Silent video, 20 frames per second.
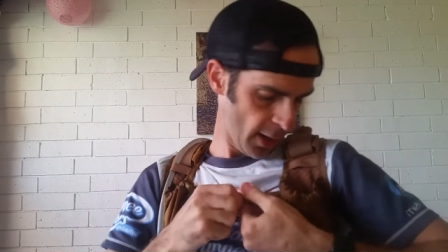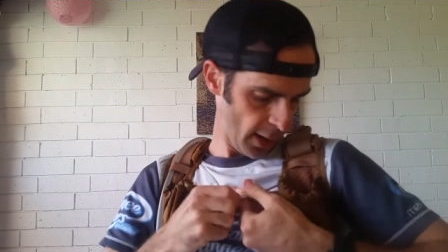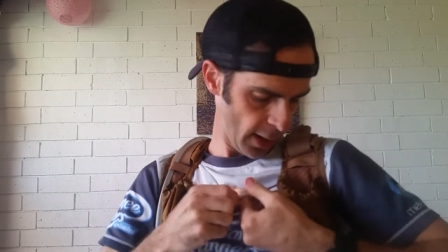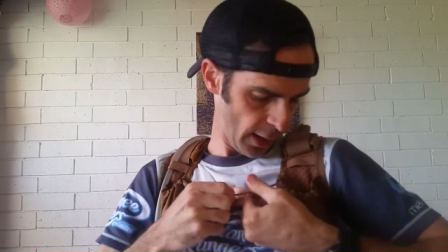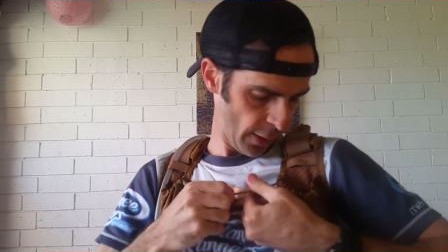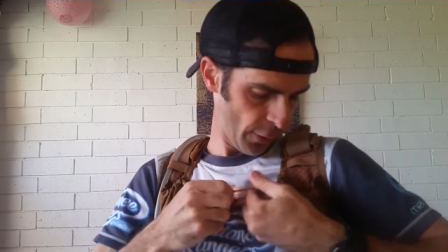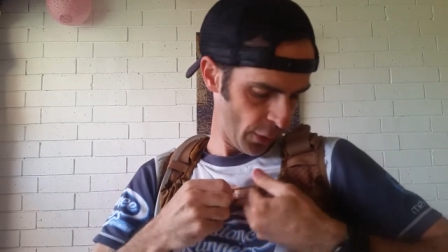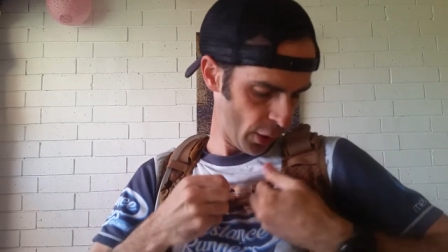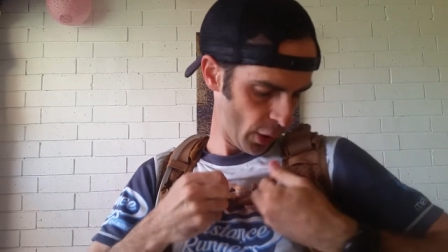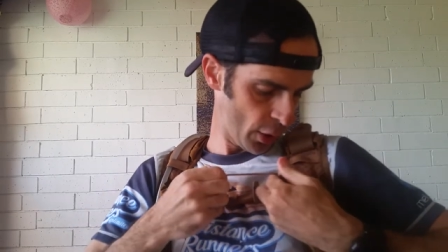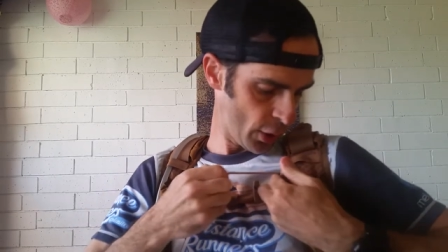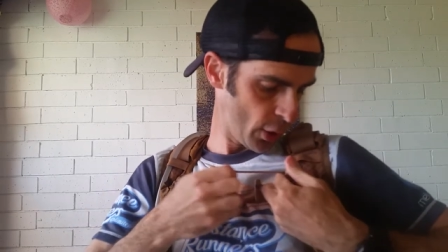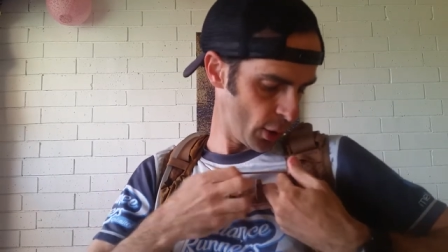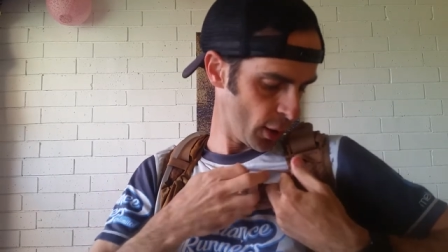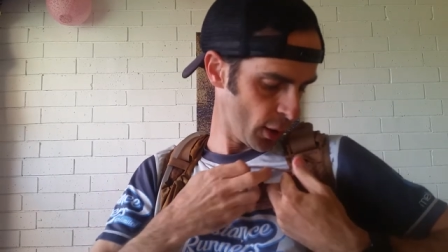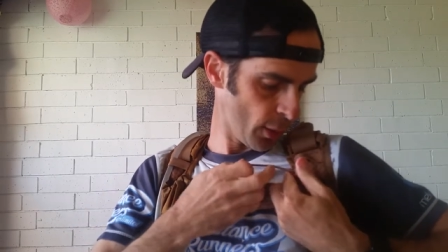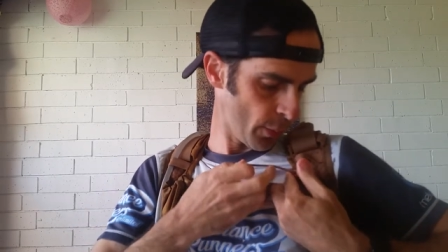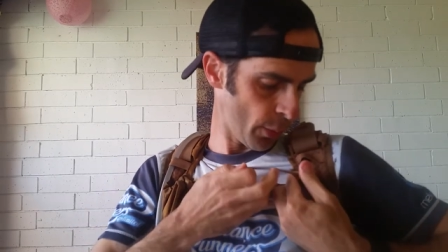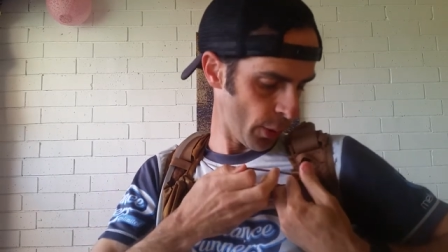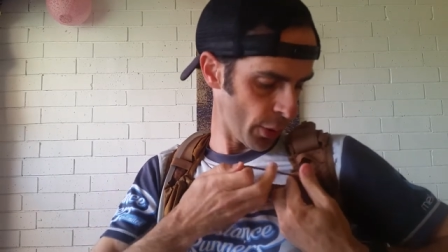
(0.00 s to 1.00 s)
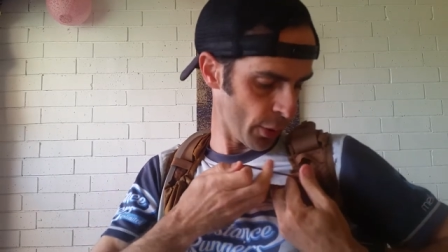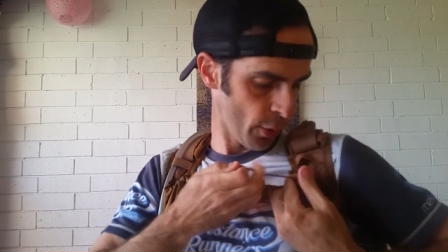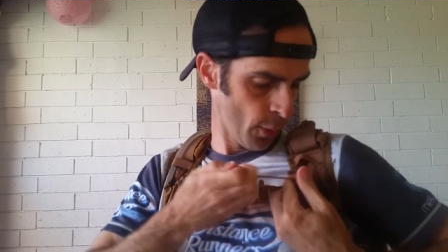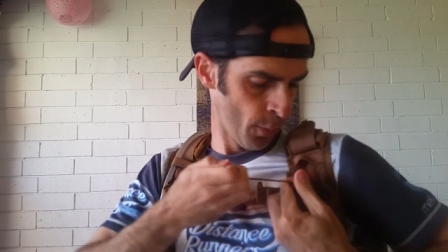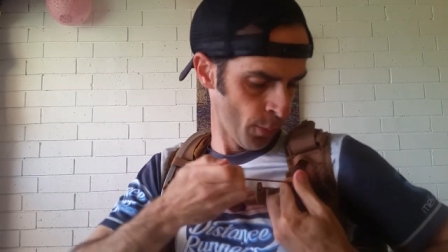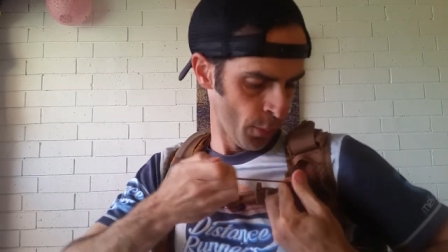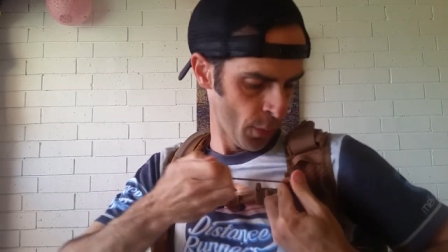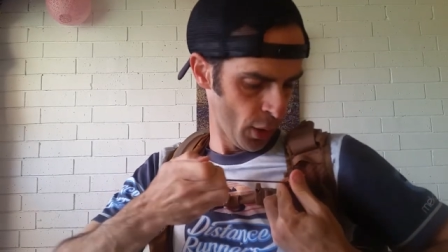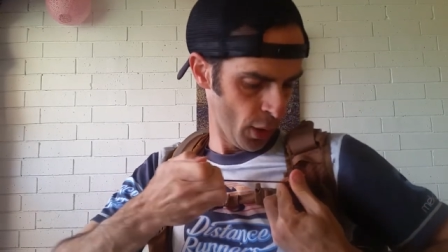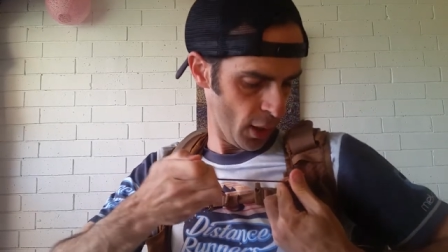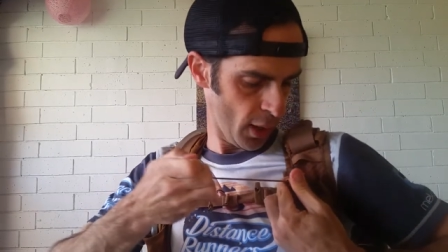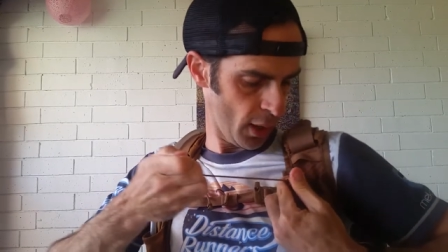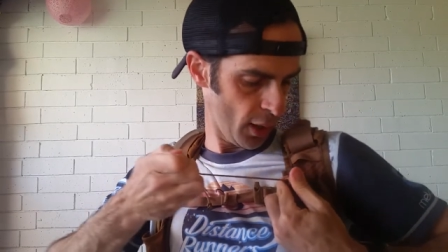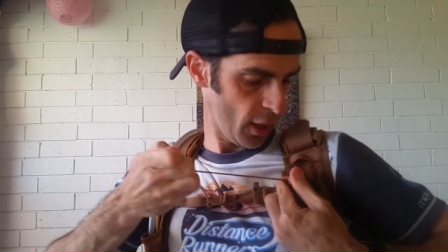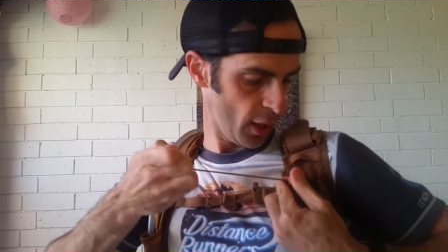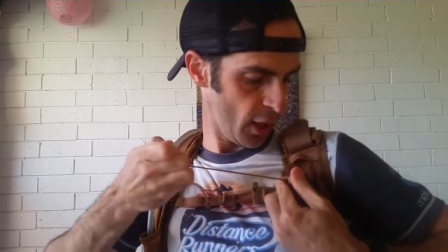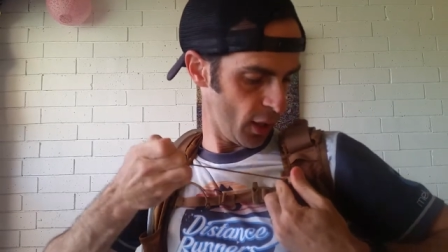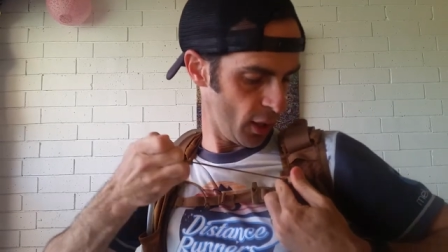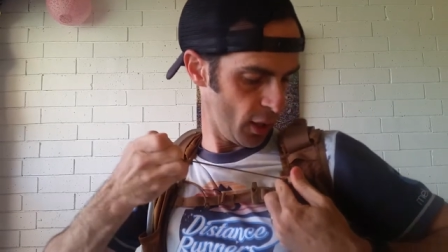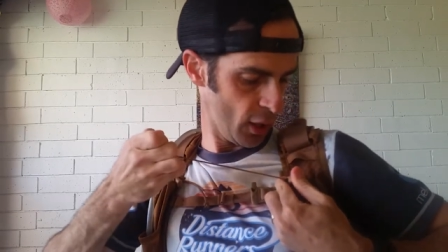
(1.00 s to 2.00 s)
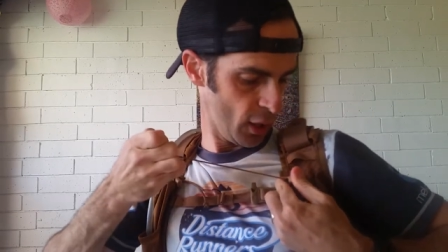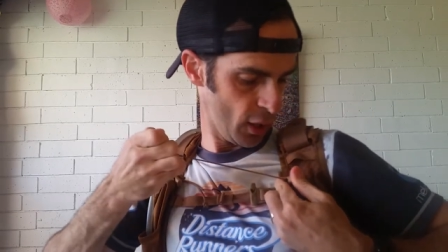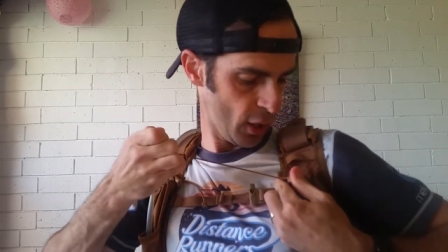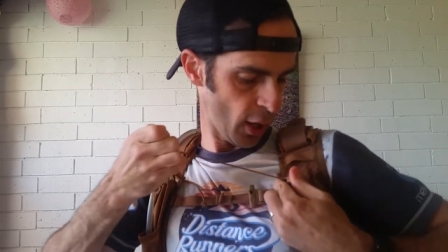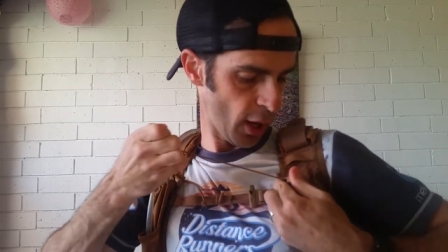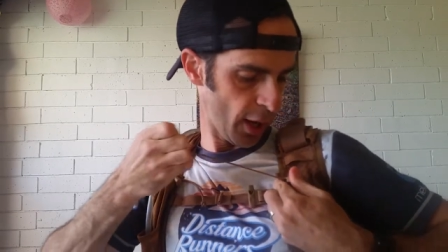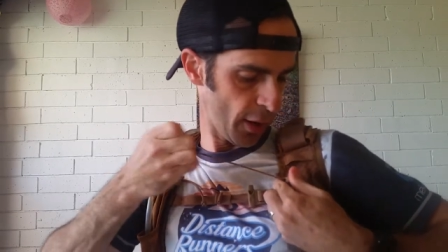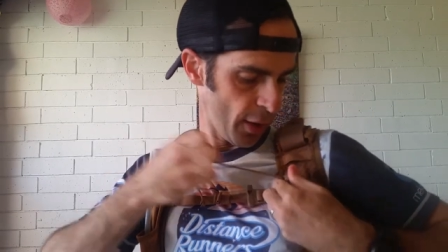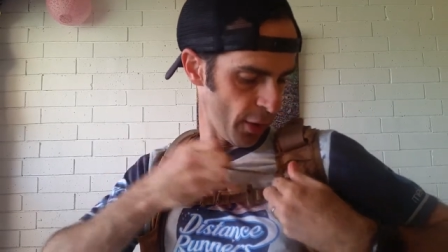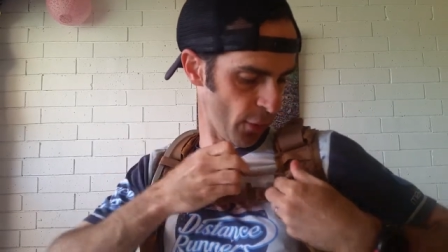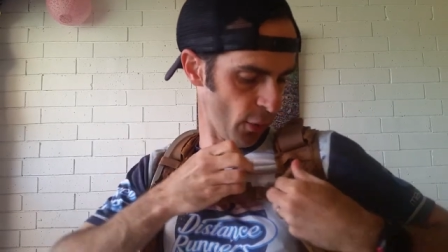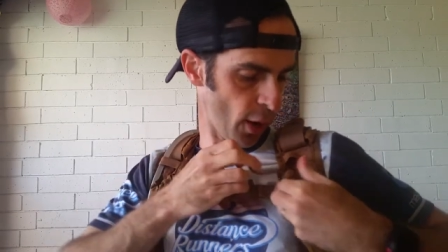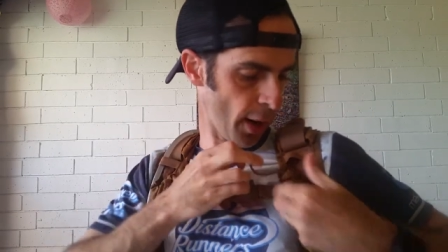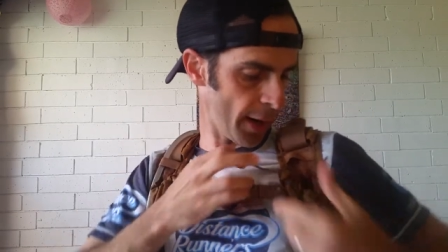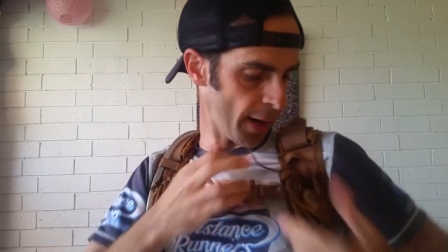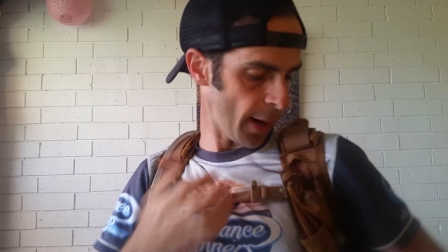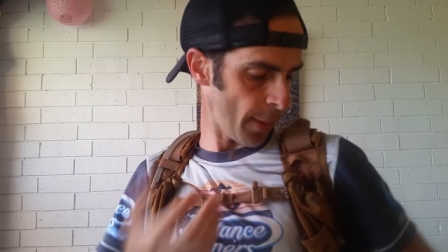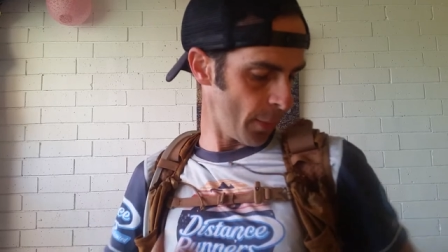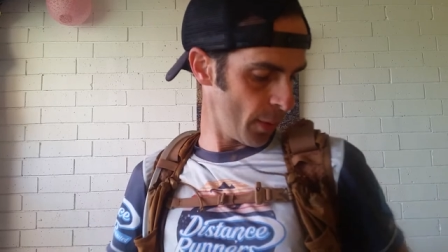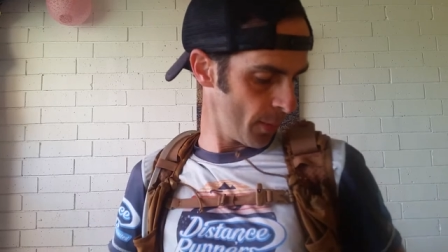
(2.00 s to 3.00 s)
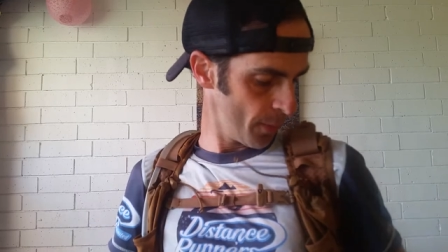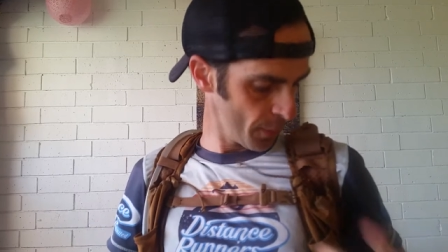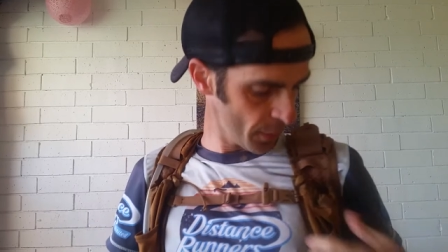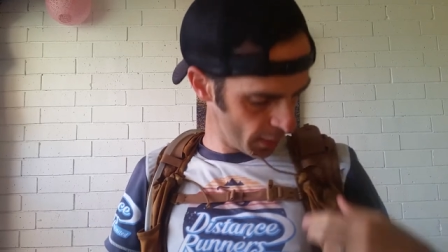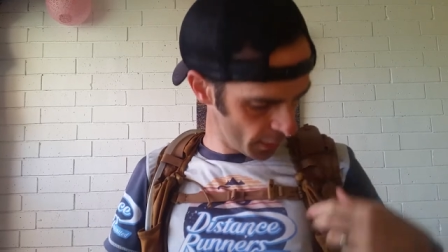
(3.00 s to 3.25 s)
if you're not using a bottle. You can just tighten it right up.